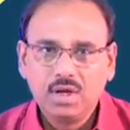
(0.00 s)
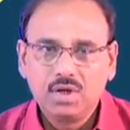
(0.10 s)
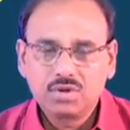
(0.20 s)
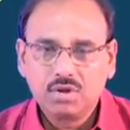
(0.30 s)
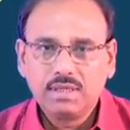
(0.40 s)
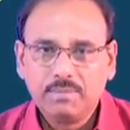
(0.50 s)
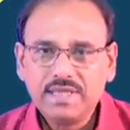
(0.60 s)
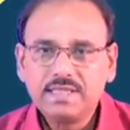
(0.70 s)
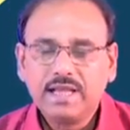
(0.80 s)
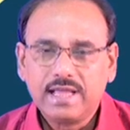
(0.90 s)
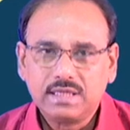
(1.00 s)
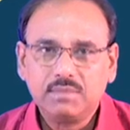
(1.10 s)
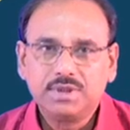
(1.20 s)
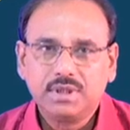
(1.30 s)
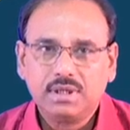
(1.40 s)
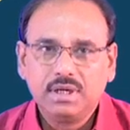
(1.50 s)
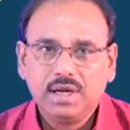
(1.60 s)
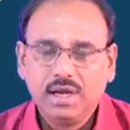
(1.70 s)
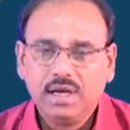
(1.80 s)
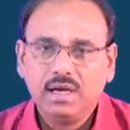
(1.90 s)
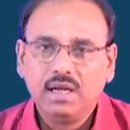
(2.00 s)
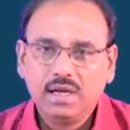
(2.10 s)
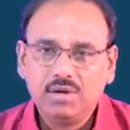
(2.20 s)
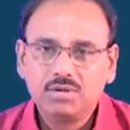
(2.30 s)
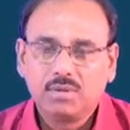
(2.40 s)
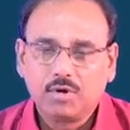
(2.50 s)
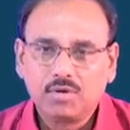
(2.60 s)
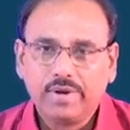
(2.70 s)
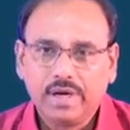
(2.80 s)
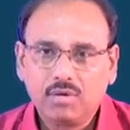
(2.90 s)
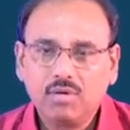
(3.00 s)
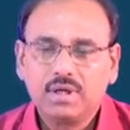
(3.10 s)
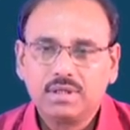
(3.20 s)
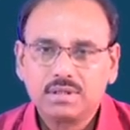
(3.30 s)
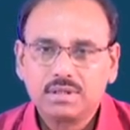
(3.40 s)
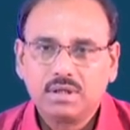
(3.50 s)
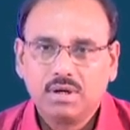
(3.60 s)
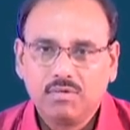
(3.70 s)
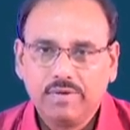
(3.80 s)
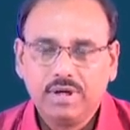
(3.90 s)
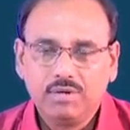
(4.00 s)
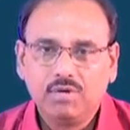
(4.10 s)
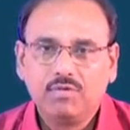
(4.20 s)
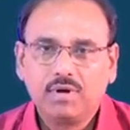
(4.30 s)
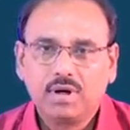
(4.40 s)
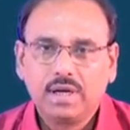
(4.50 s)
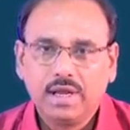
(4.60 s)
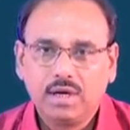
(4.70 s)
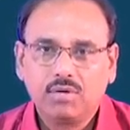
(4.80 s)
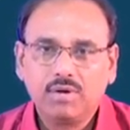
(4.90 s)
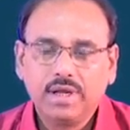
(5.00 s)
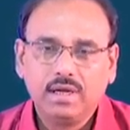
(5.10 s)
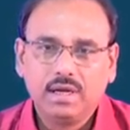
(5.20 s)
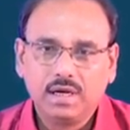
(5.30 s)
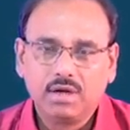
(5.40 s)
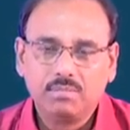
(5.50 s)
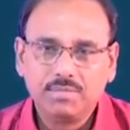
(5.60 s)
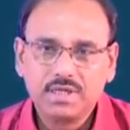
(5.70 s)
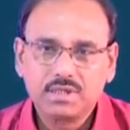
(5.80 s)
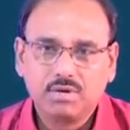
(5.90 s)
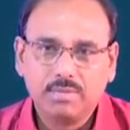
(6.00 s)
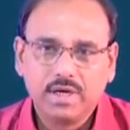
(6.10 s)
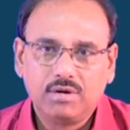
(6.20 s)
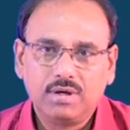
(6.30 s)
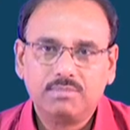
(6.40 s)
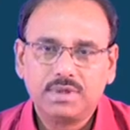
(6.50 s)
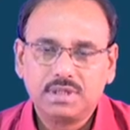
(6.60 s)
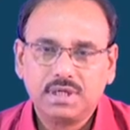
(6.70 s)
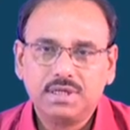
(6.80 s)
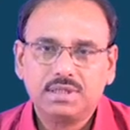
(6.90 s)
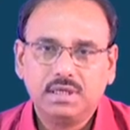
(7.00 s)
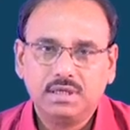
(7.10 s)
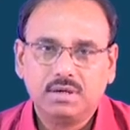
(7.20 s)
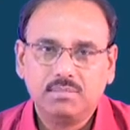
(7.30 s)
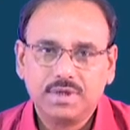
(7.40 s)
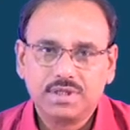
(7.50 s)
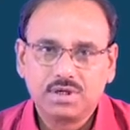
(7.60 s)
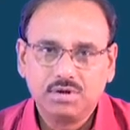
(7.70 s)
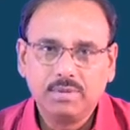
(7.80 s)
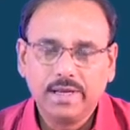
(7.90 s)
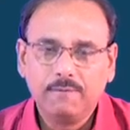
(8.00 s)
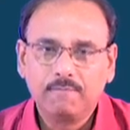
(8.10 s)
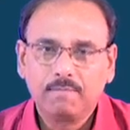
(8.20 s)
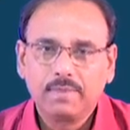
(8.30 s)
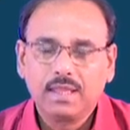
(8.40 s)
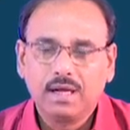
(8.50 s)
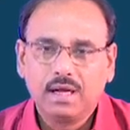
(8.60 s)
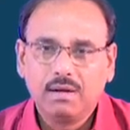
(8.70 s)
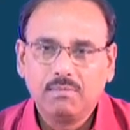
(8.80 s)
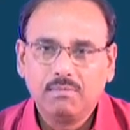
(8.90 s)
So, the basic assumption in use of autoencoders, when you go for encoding in compressed domain or representation in compressed domain, the